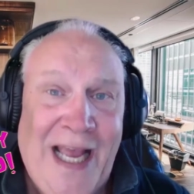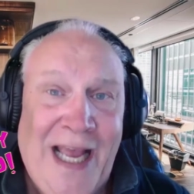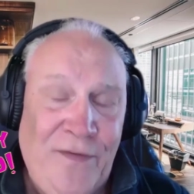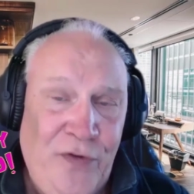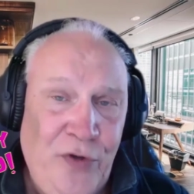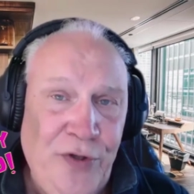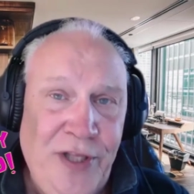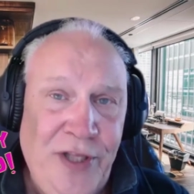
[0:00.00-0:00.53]
And
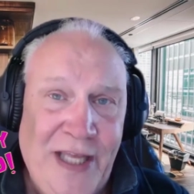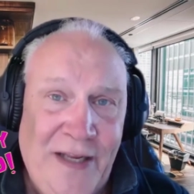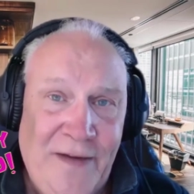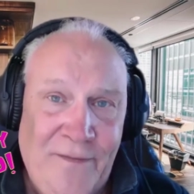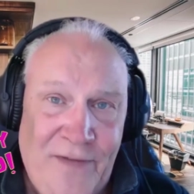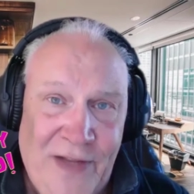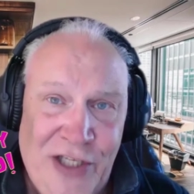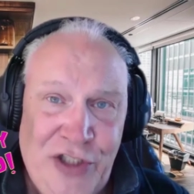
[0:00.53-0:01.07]
if you think that
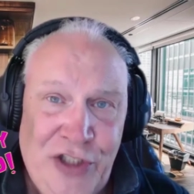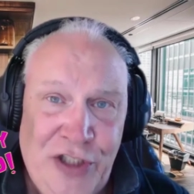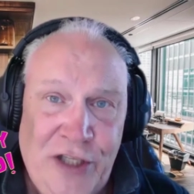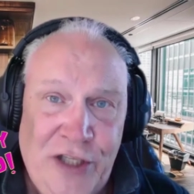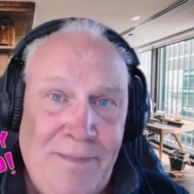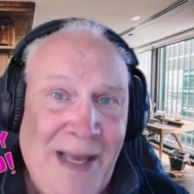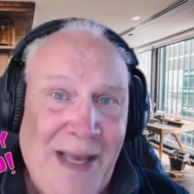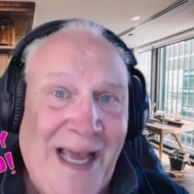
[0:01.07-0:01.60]
inflation
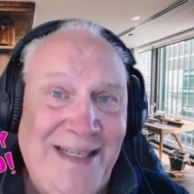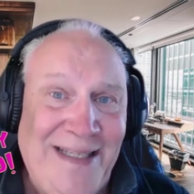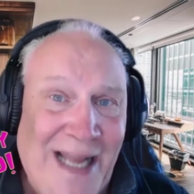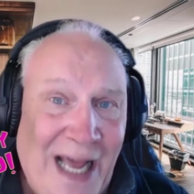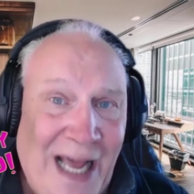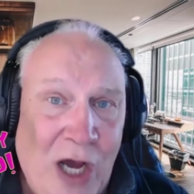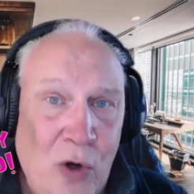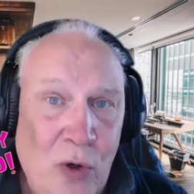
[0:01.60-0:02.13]
is bad
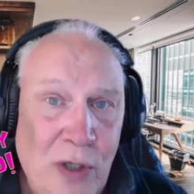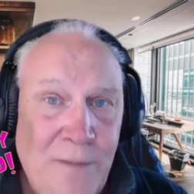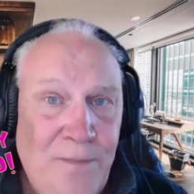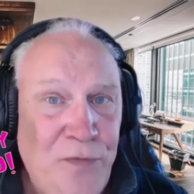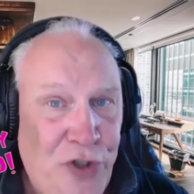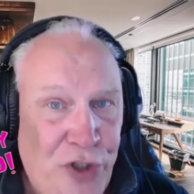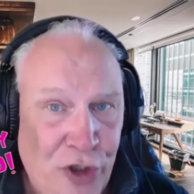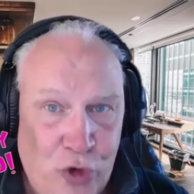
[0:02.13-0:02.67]
now,
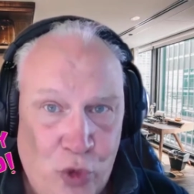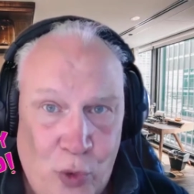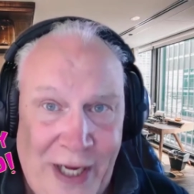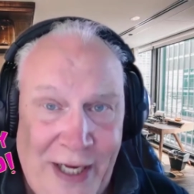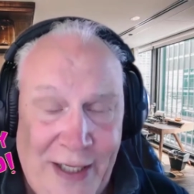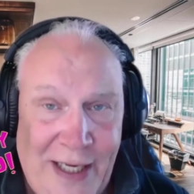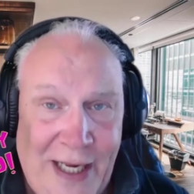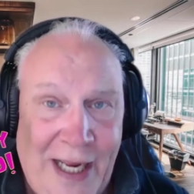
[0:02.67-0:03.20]
just
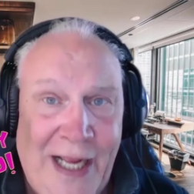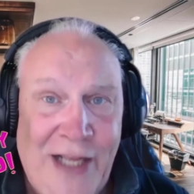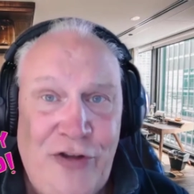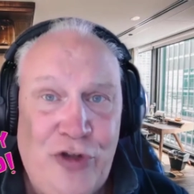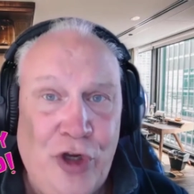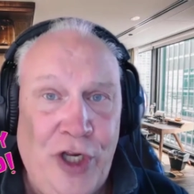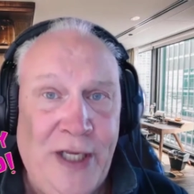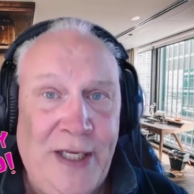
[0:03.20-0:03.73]
wait. It's
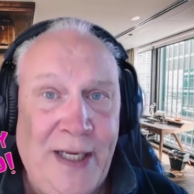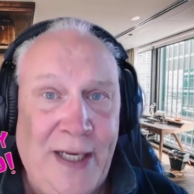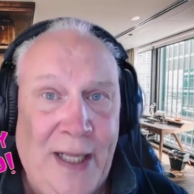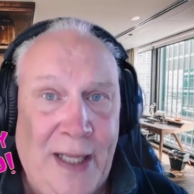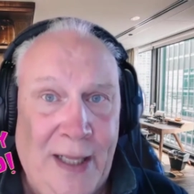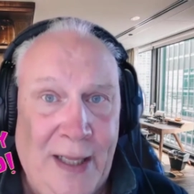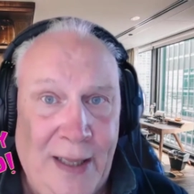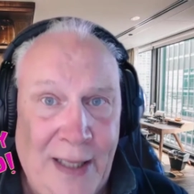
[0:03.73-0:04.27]
going to get a
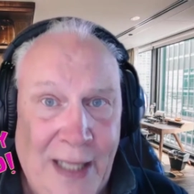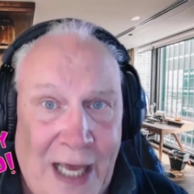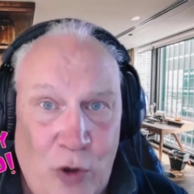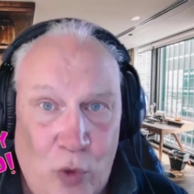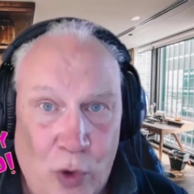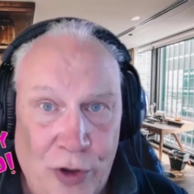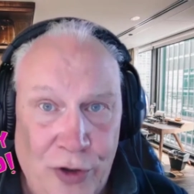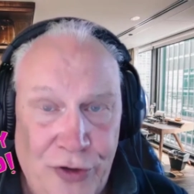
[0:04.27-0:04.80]

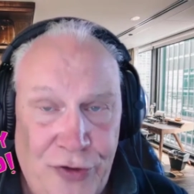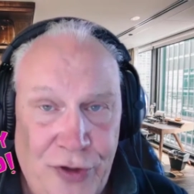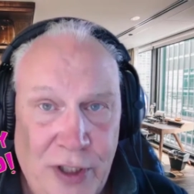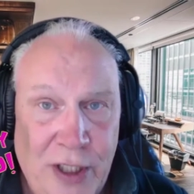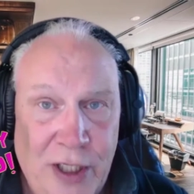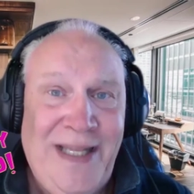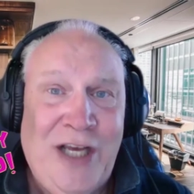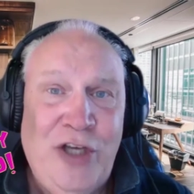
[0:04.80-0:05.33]
lot worse.
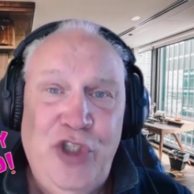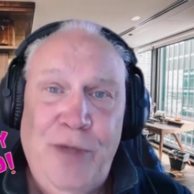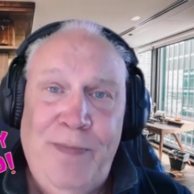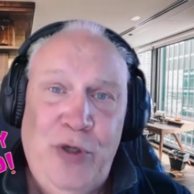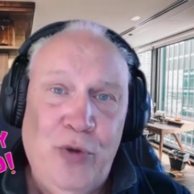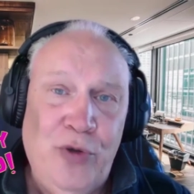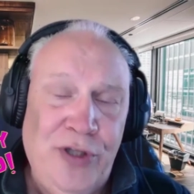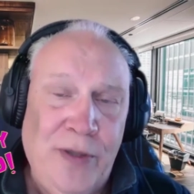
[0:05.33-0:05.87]
Now, you should
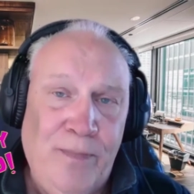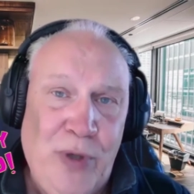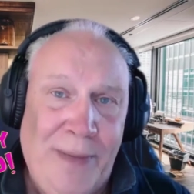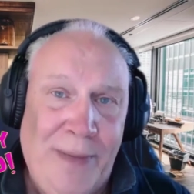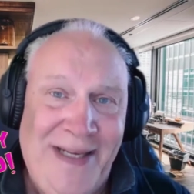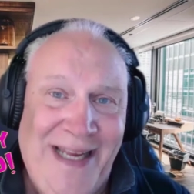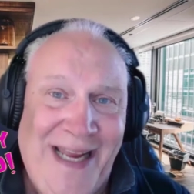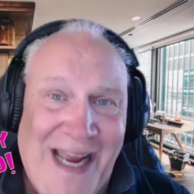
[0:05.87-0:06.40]
be doing some
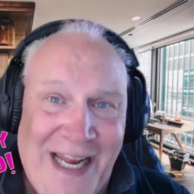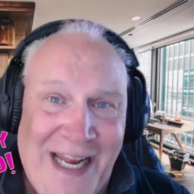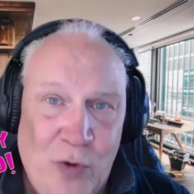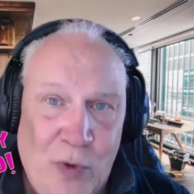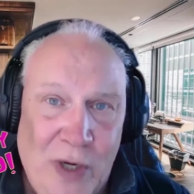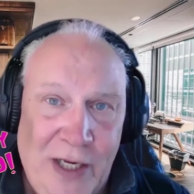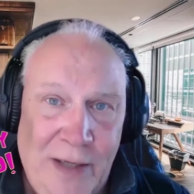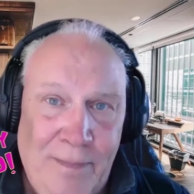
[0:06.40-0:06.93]
prepping
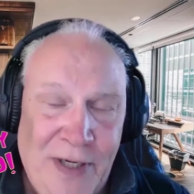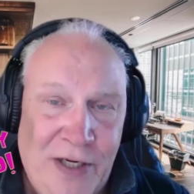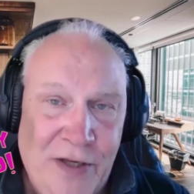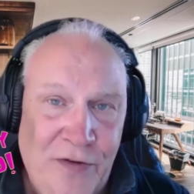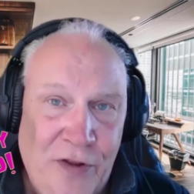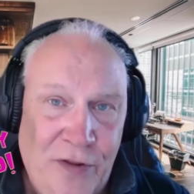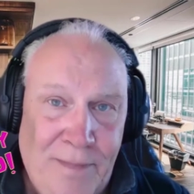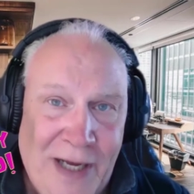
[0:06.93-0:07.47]
anyway
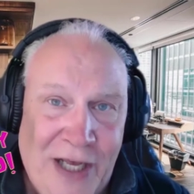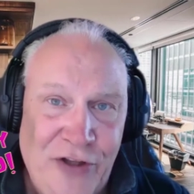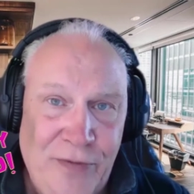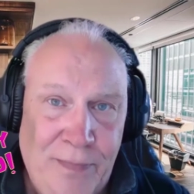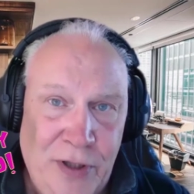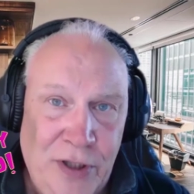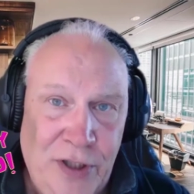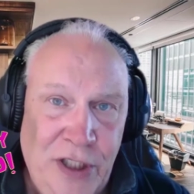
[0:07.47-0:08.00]
because of the
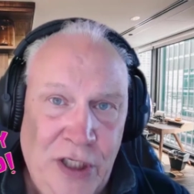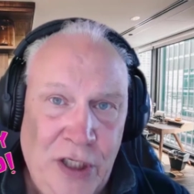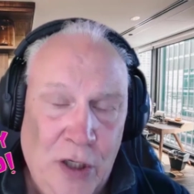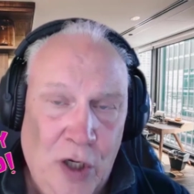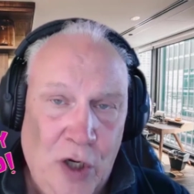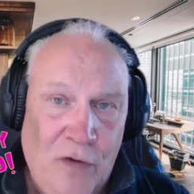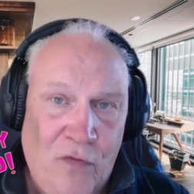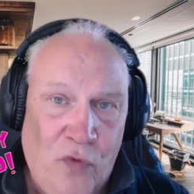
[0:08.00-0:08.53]
possibility
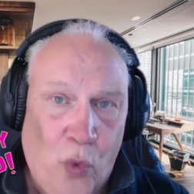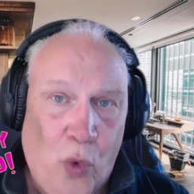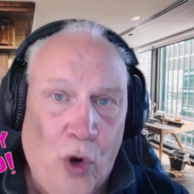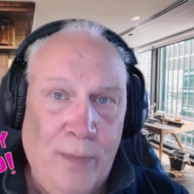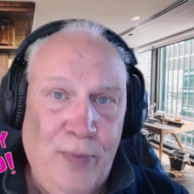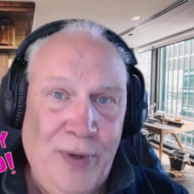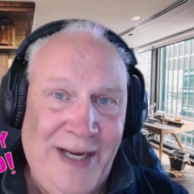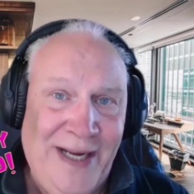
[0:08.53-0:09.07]
of
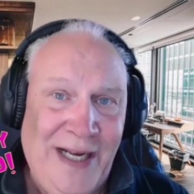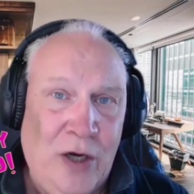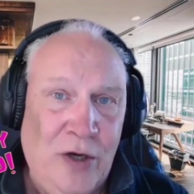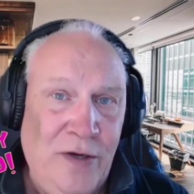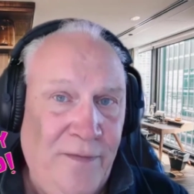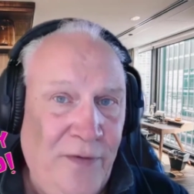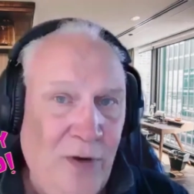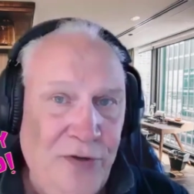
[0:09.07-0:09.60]
war breaking out
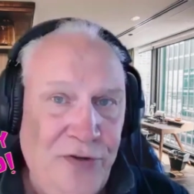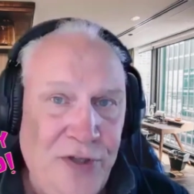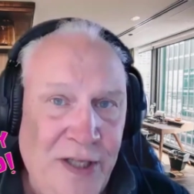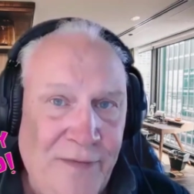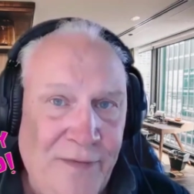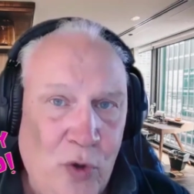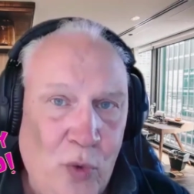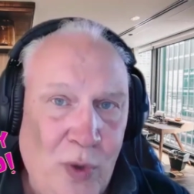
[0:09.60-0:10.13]
in a very
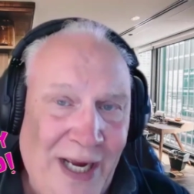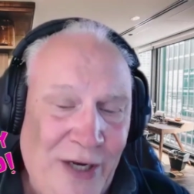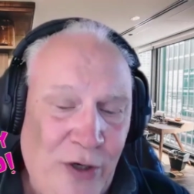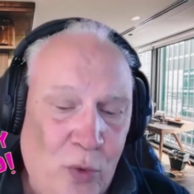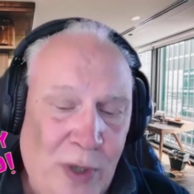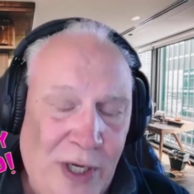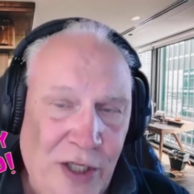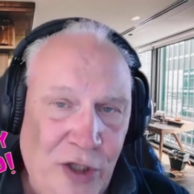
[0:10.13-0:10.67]
significant way. I
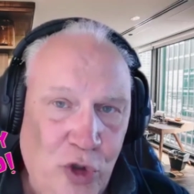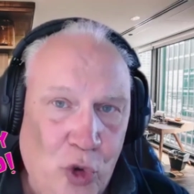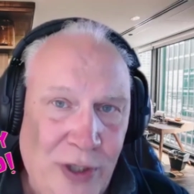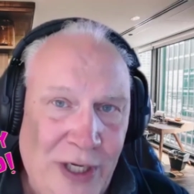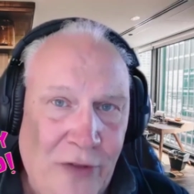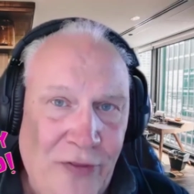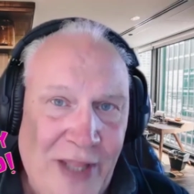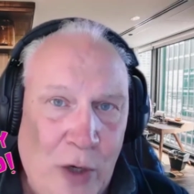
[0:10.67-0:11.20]
don't want to go
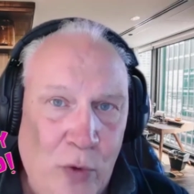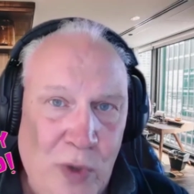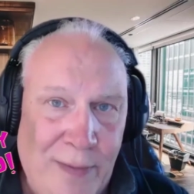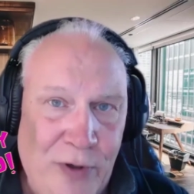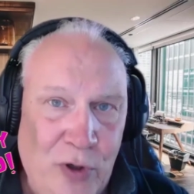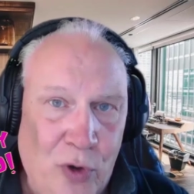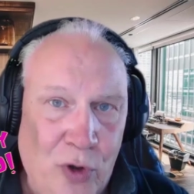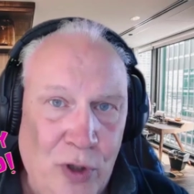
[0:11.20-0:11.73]
down that
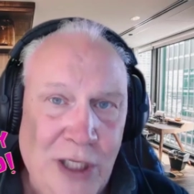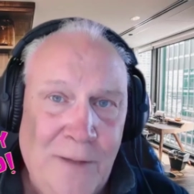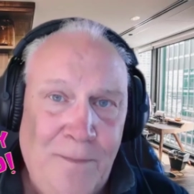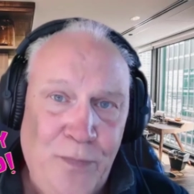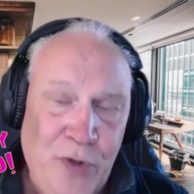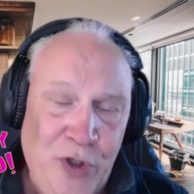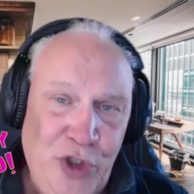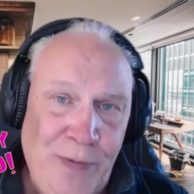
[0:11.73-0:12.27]
rabbit hole.
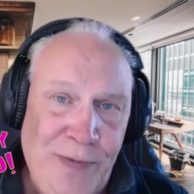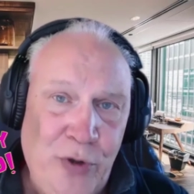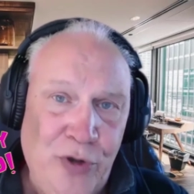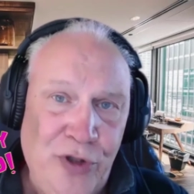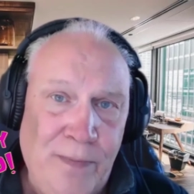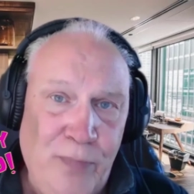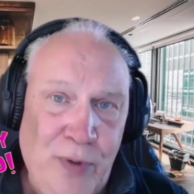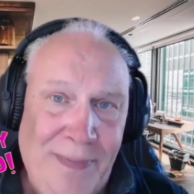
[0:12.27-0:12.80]
But you should be
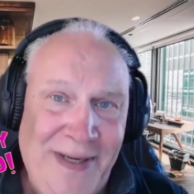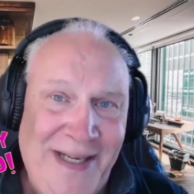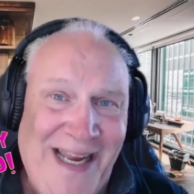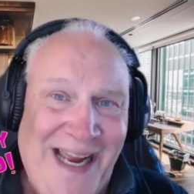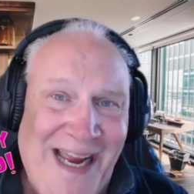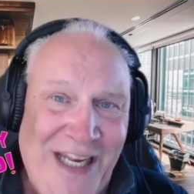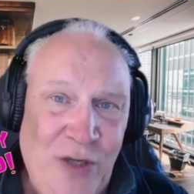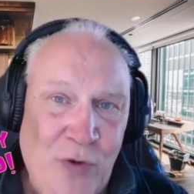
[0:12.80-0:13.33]
doing some prepping
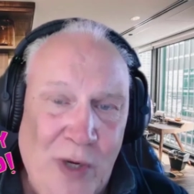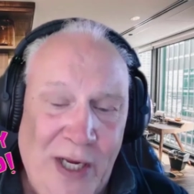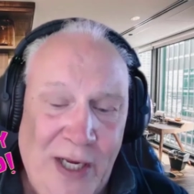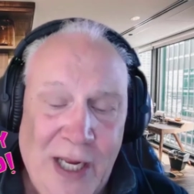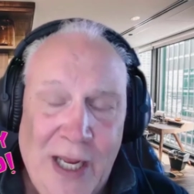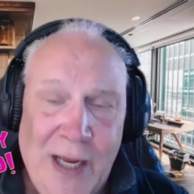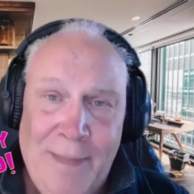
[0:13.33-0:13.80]
anyway.